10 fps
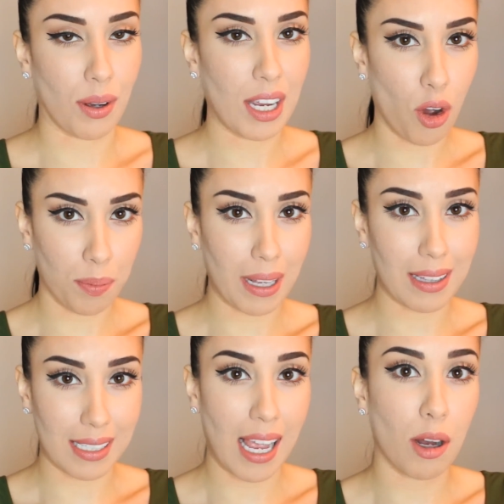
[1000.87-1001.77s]
So I hope
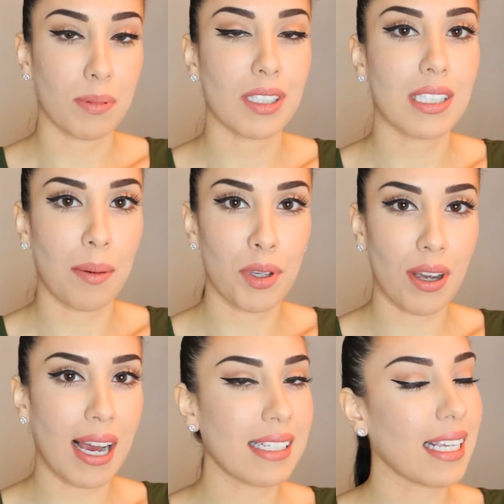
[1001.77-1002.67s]
that this helped some of
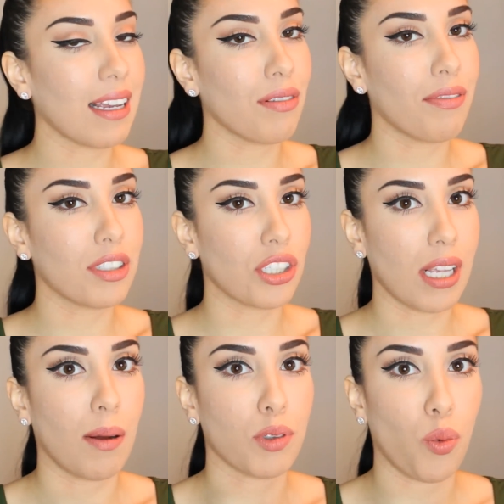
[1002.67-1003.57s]
you guys, even if it
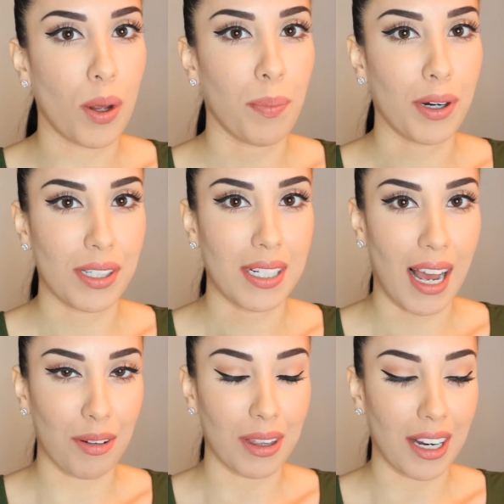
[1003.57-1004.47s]
just helped one
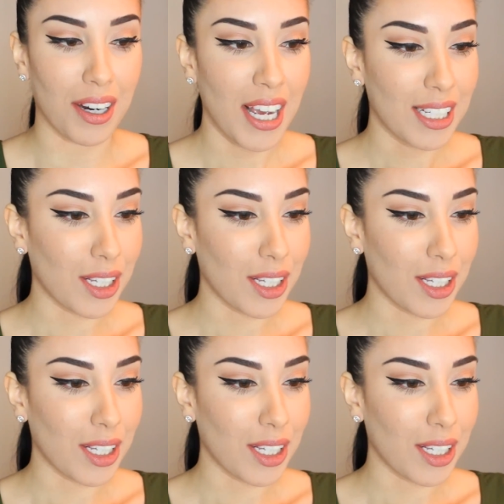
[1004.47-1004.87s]
person out there.